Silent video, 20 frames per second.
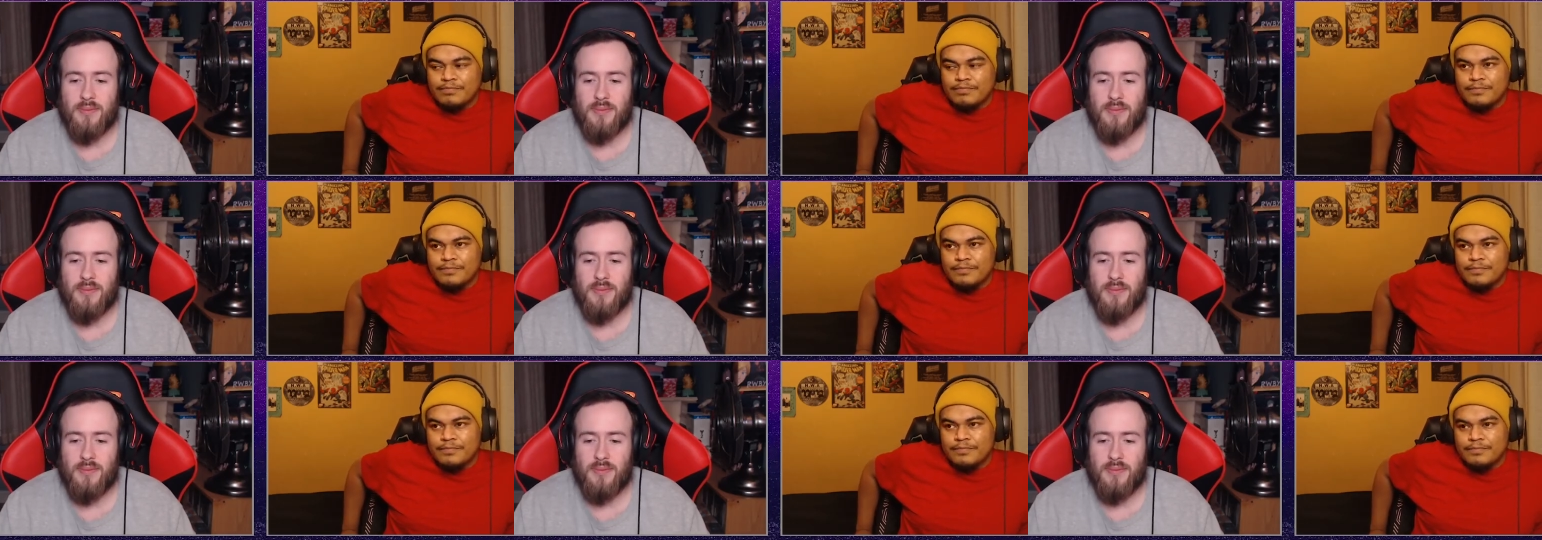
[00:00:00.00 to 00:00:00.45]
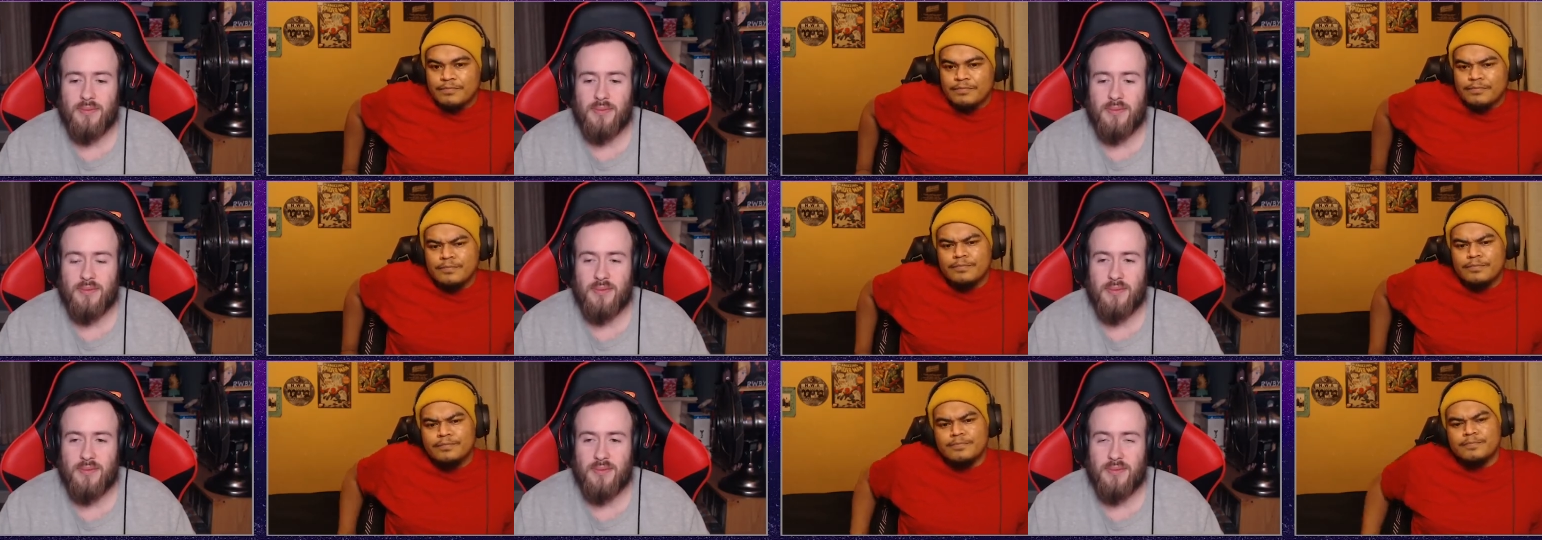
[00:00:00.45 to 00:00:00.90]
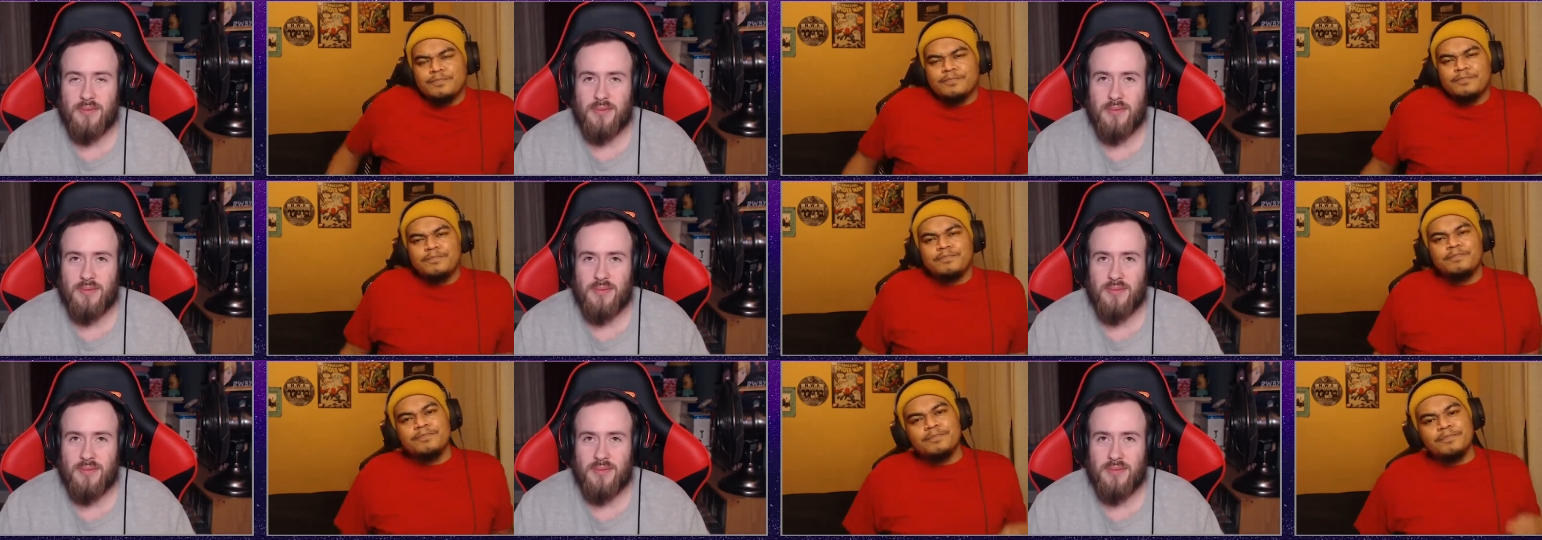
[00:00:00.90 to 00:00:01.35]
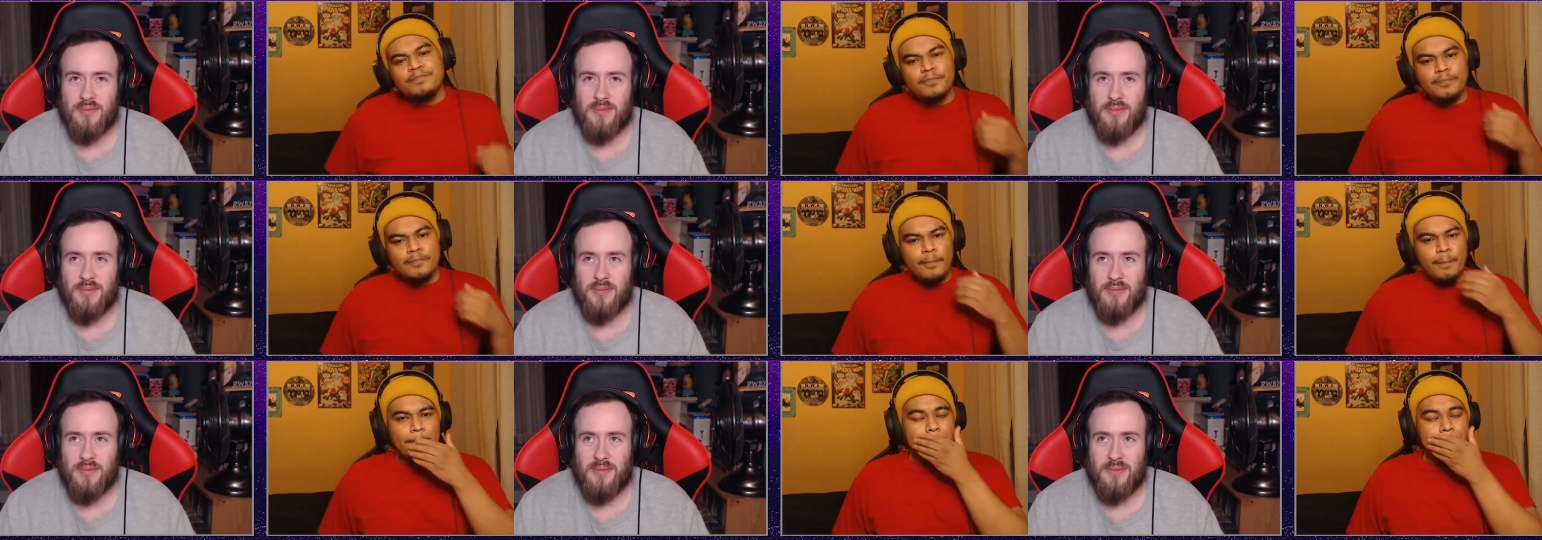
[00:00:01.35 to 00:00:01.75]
[no speech]